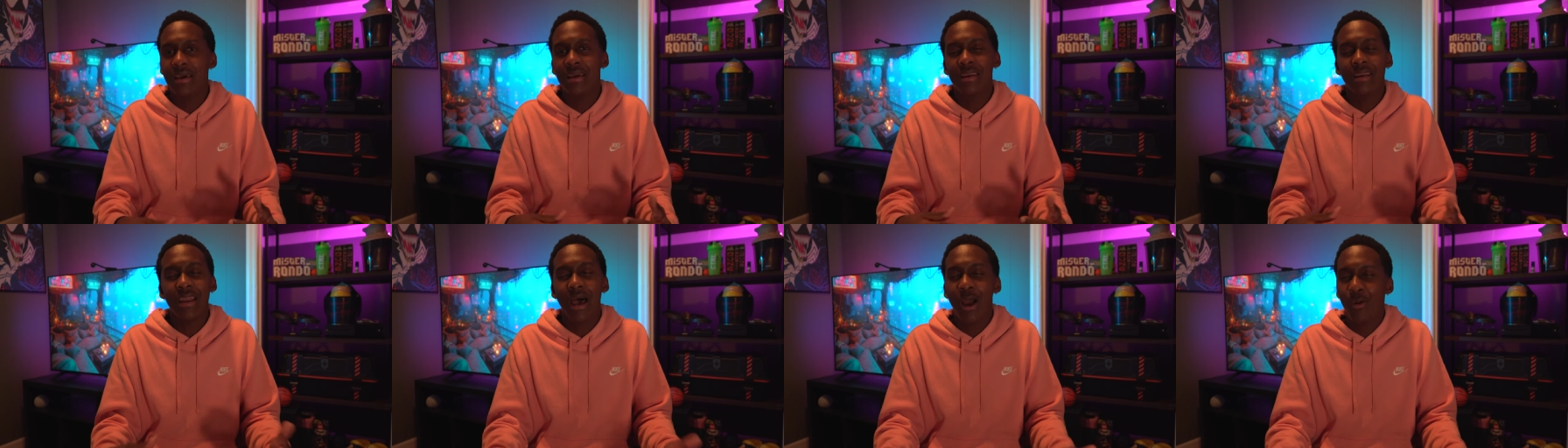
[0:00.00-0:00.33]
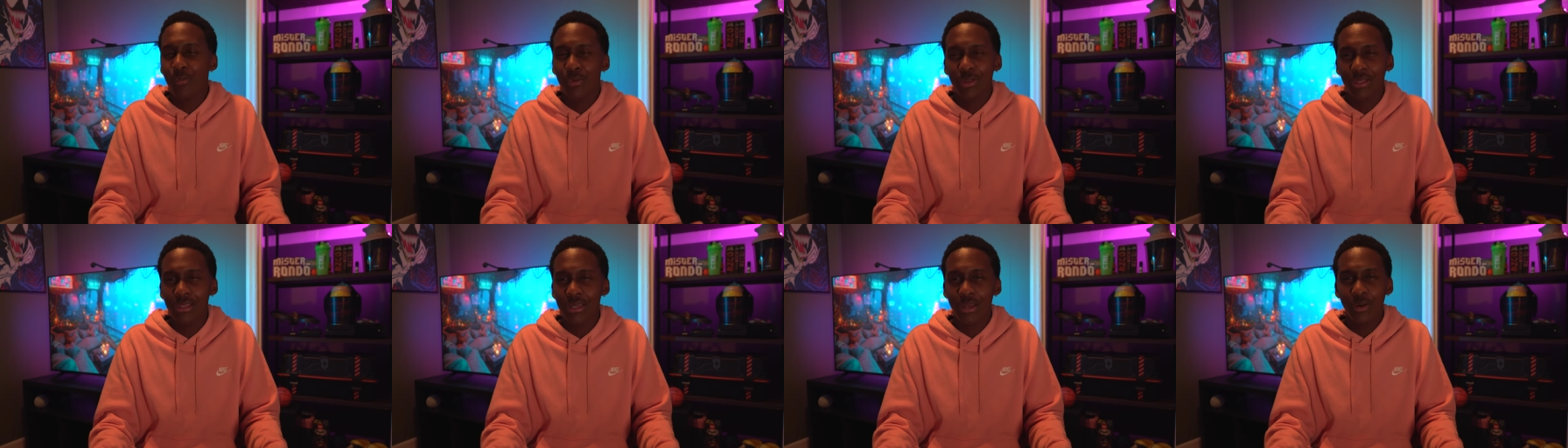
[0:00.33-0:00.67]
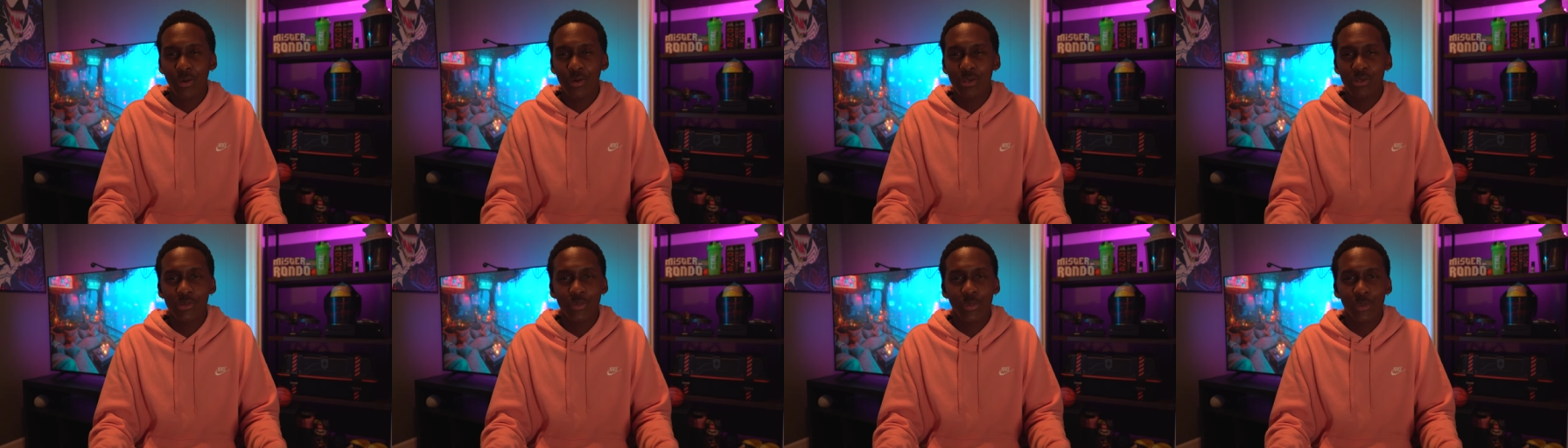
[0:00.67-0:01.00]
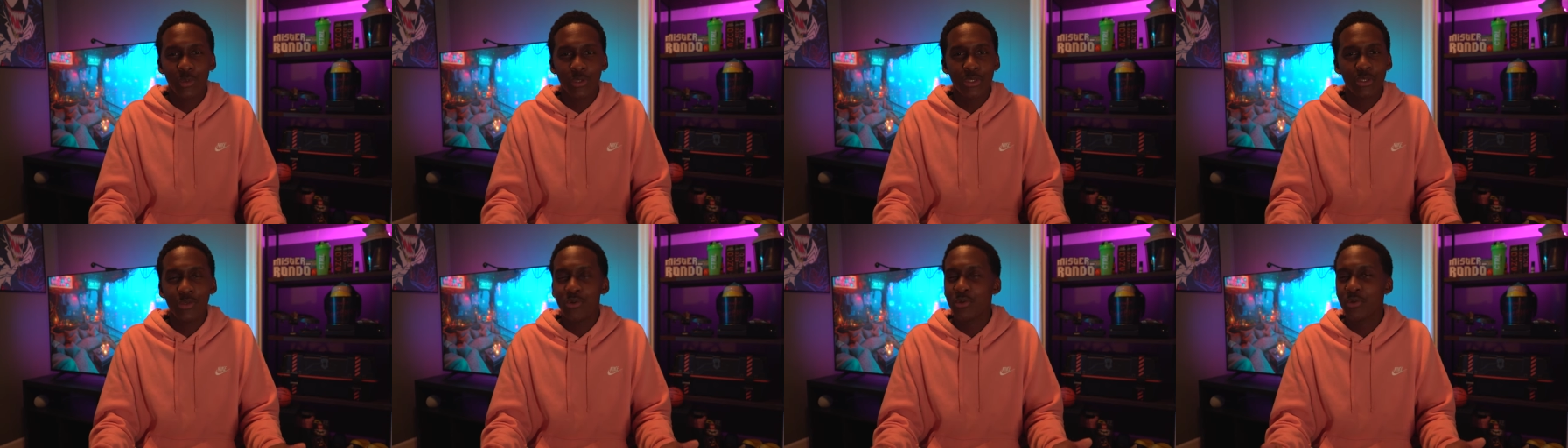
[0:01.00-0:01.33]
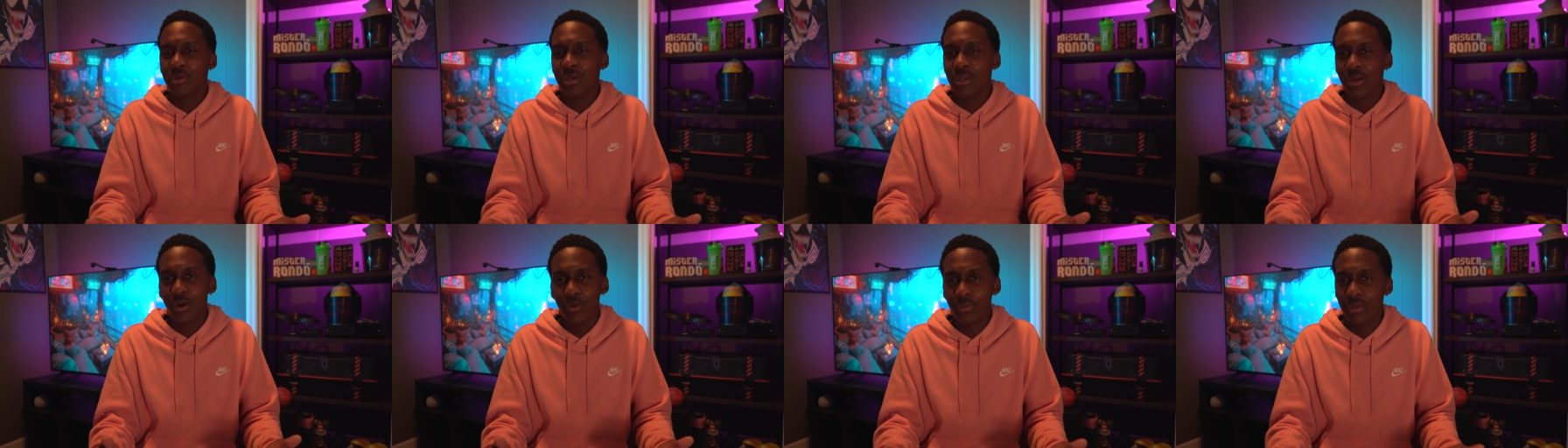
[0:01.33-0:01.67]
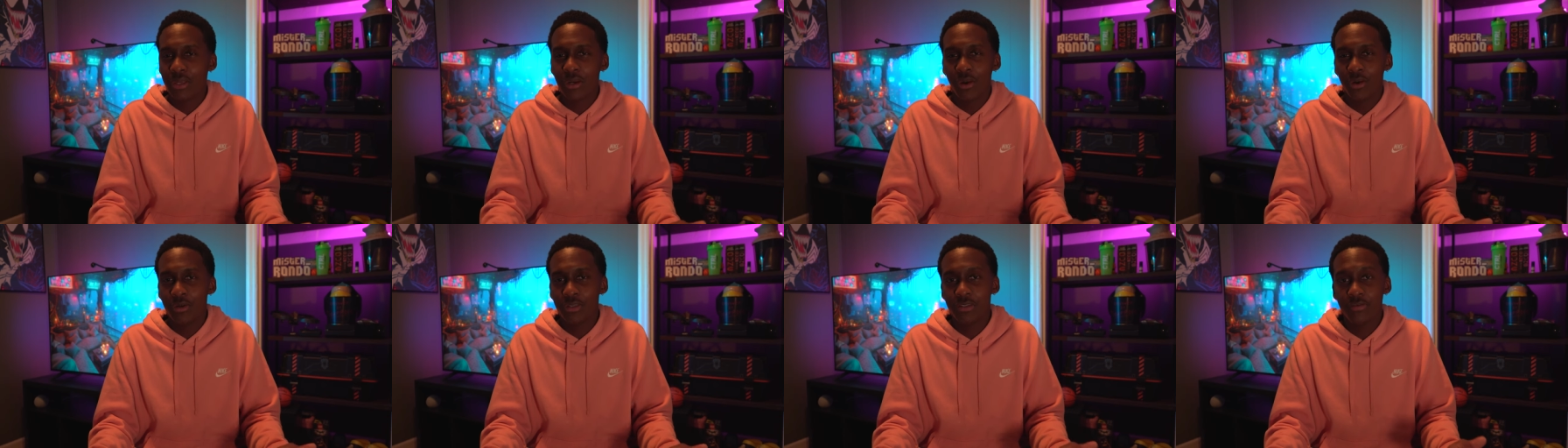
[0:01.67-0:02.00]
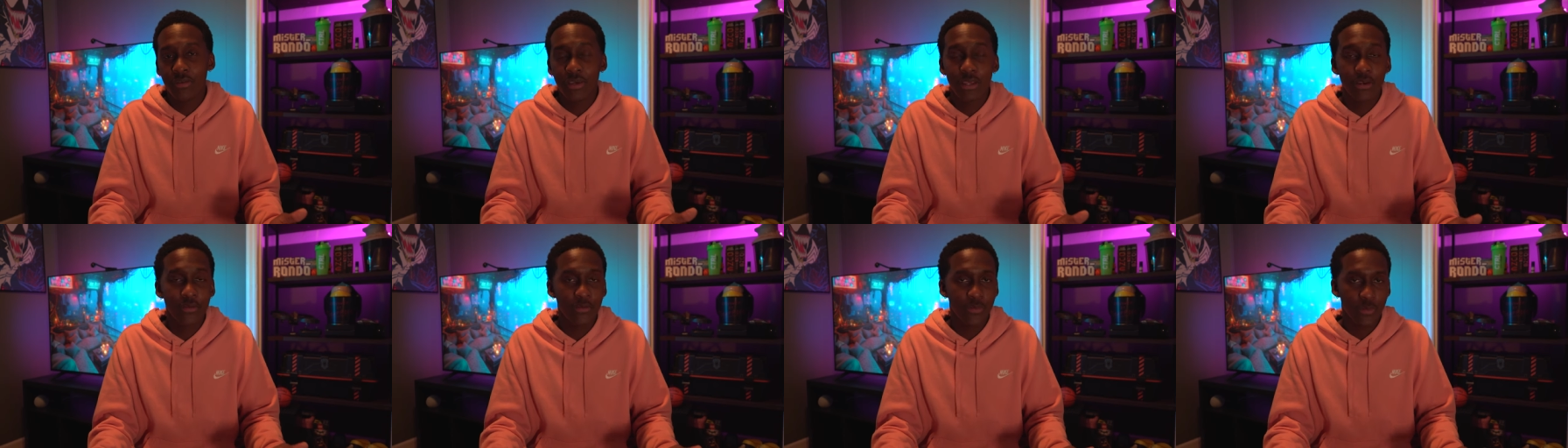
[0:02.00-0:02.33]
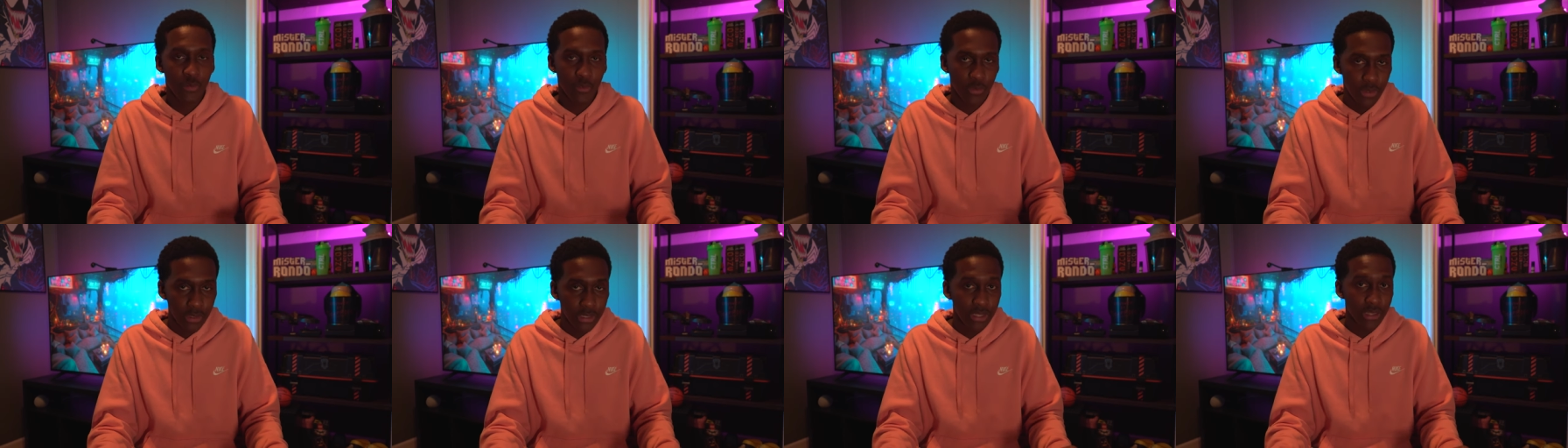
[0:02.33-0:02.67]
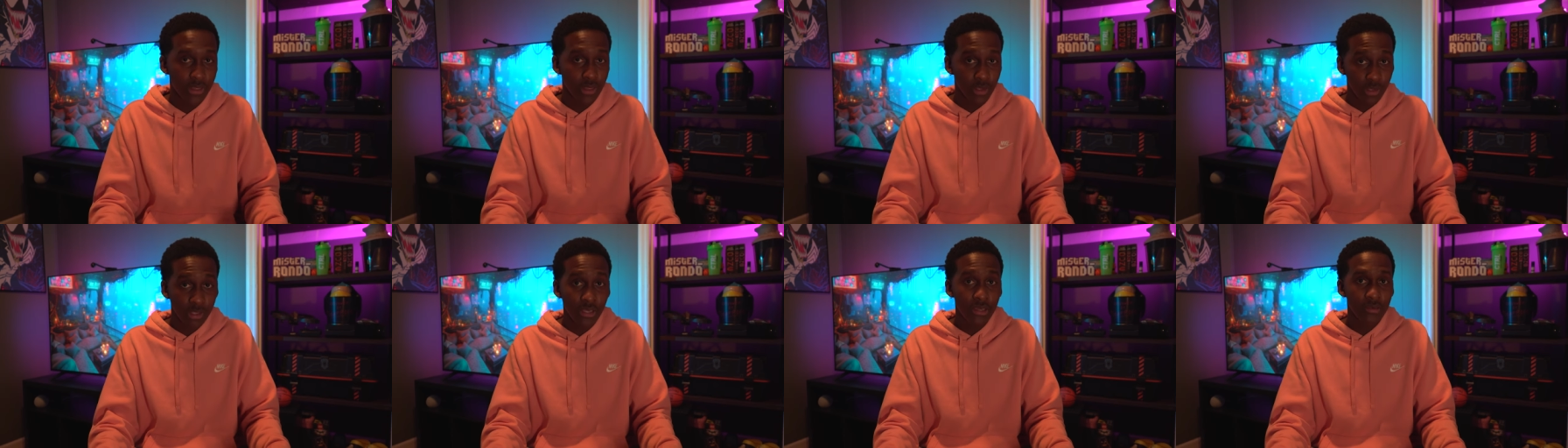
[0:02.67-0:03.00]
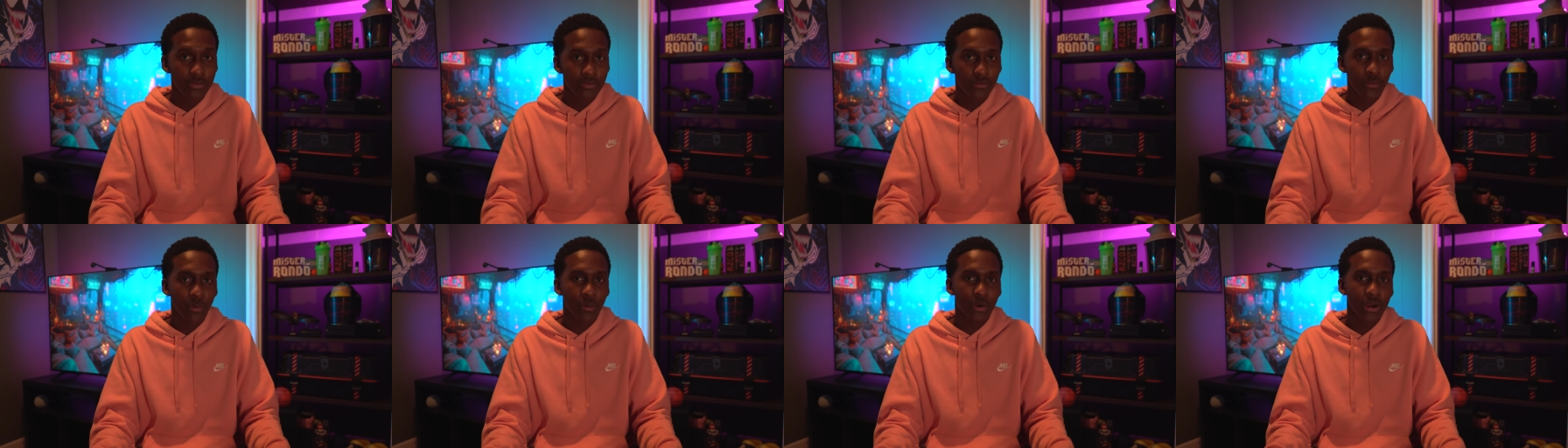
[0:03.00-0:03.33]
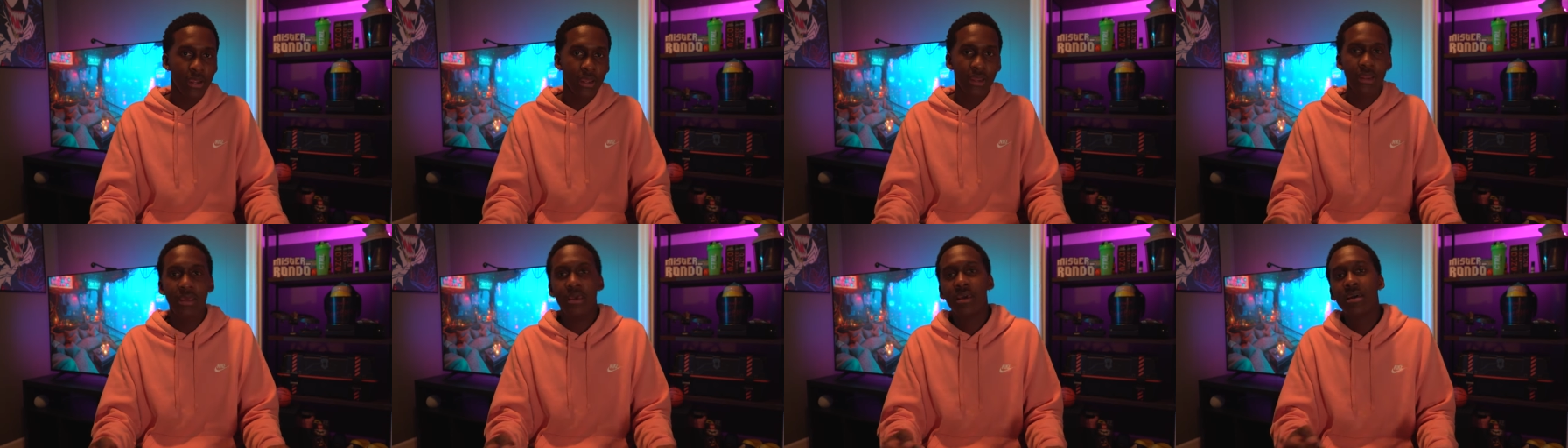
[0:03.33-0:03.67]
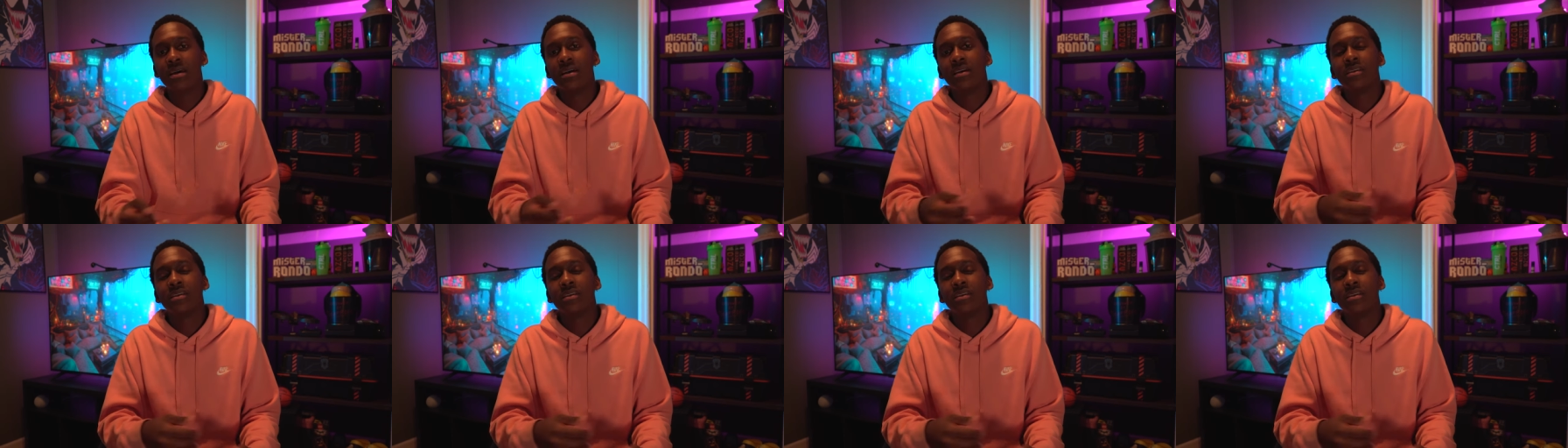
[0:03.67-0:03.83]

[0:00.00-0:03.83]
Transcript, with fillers: Not really noticeable. You can only notice it if you're really looking for it.